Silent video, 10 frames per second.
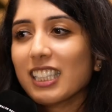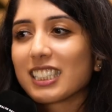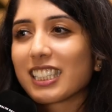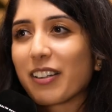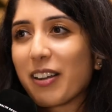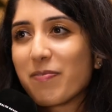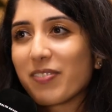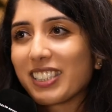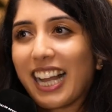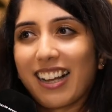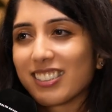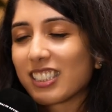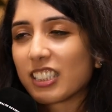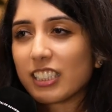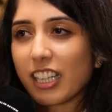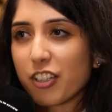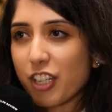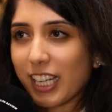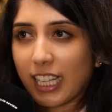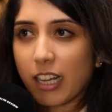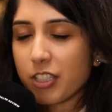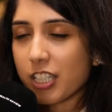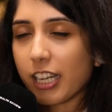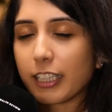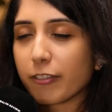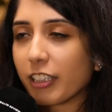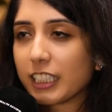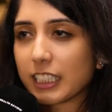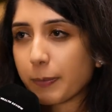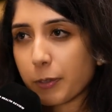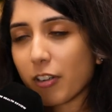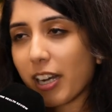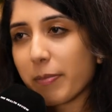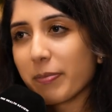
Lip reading: So do go and check that out. It's totally free to subscribe.